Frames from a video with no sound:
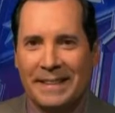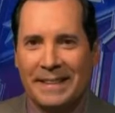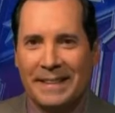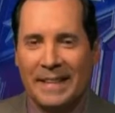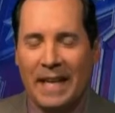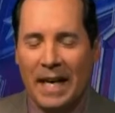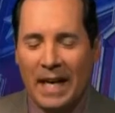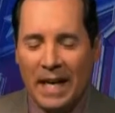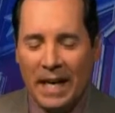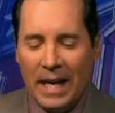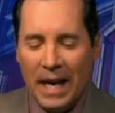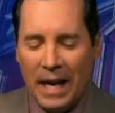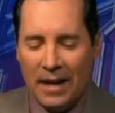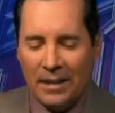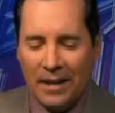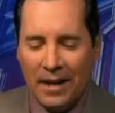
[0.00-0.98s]
Uh,
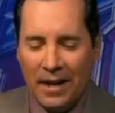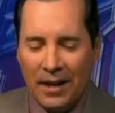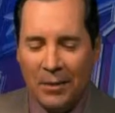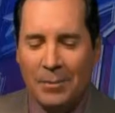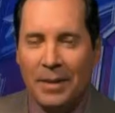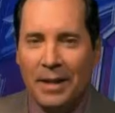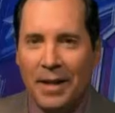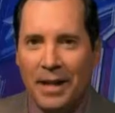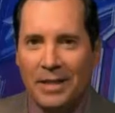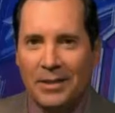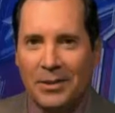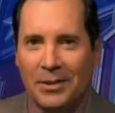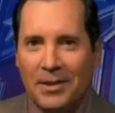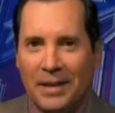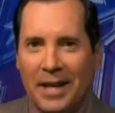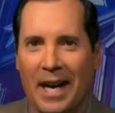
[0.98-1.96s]
I'll, I'll be honest
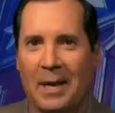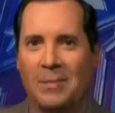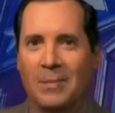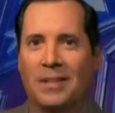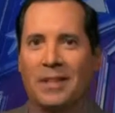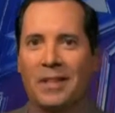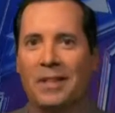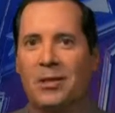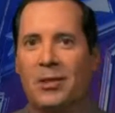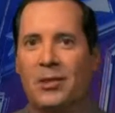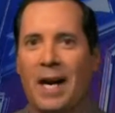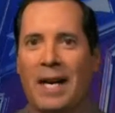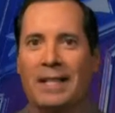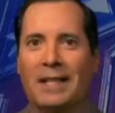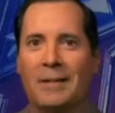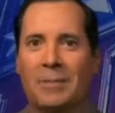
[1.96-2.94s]
with you. I'm still
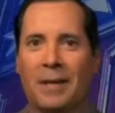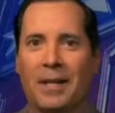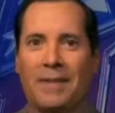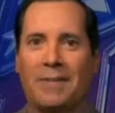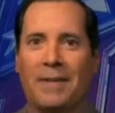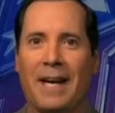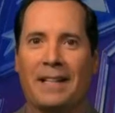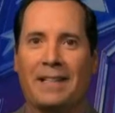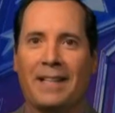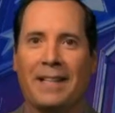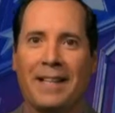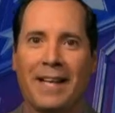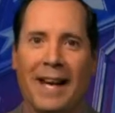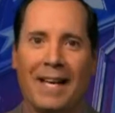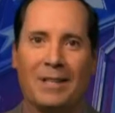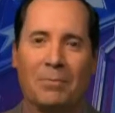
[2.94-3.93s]
distracted by the fact that you
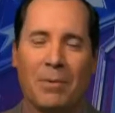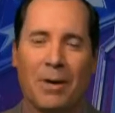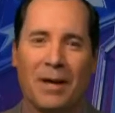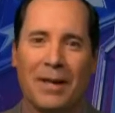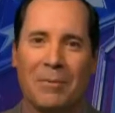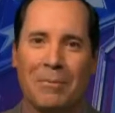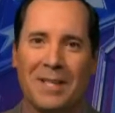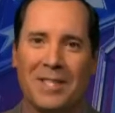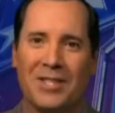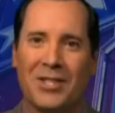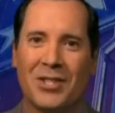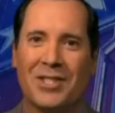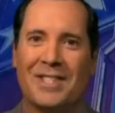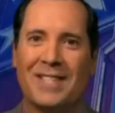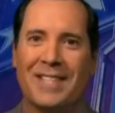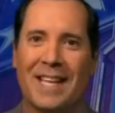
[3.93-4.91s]
guys brought up Mr.
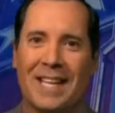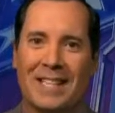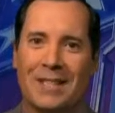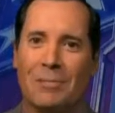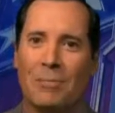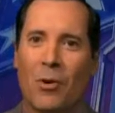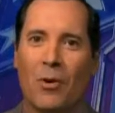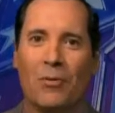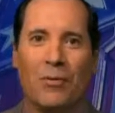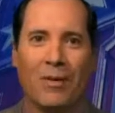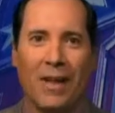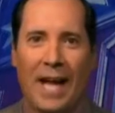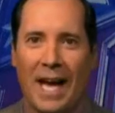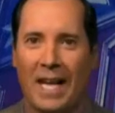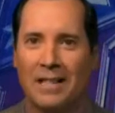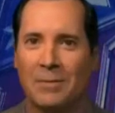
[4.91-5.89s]
Six, more
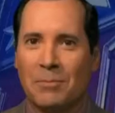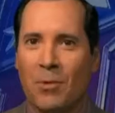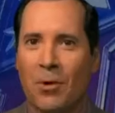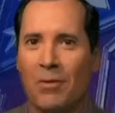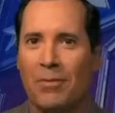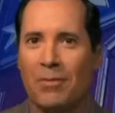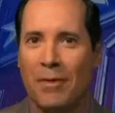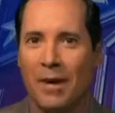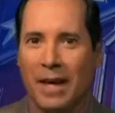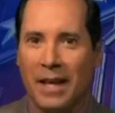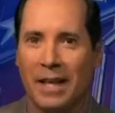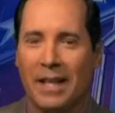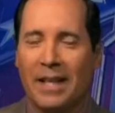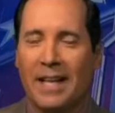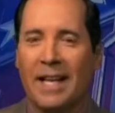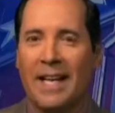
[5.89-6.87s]
flags, more
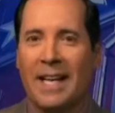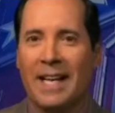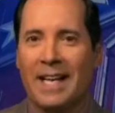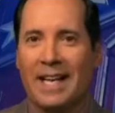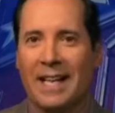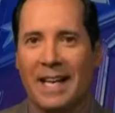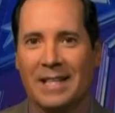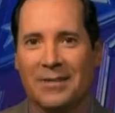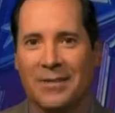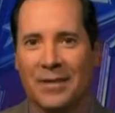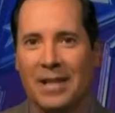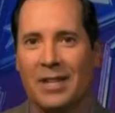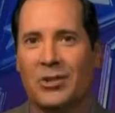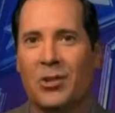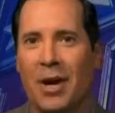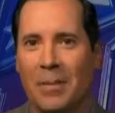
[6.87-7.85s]
fun. That is
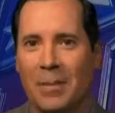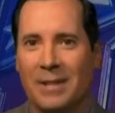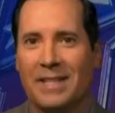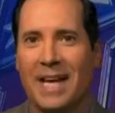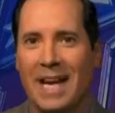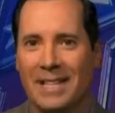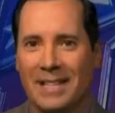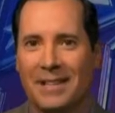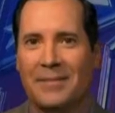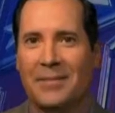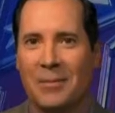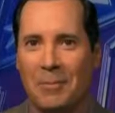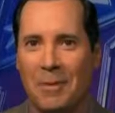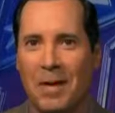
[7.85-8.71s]
very traumatizing for me